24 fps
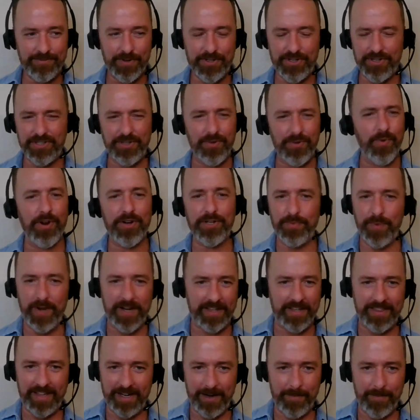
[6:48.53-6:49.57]
which is the worst
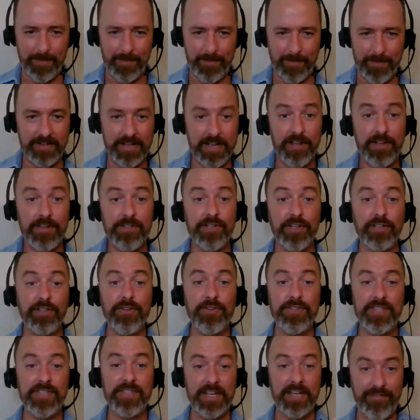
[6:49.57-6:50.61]
way to think about it, to
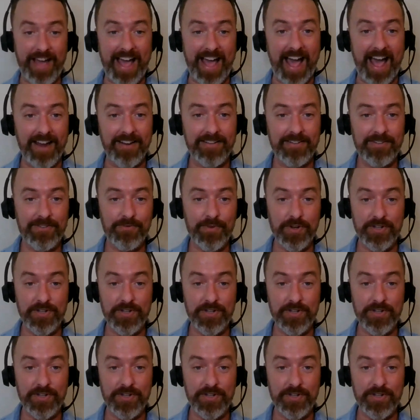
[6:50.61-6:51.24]
losing fat,